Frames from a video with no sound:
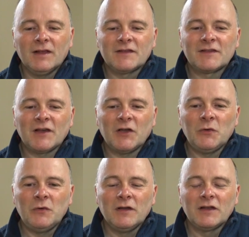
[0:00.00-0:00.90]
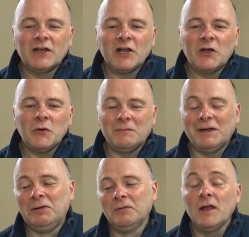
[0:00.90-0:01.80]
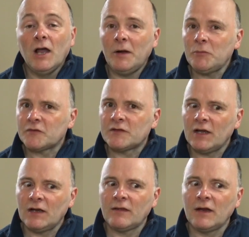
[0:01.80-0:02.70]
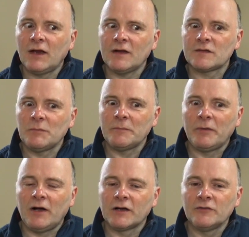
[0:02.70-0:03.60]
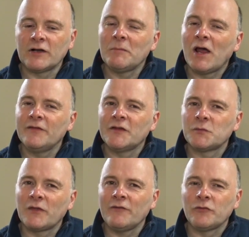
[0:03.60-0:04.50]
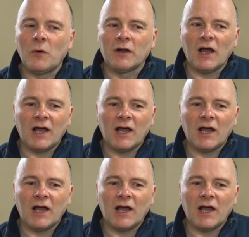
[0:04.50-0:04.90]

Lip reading: So, you know, I'm not saying anything against my partner, and I'm like this with everyone.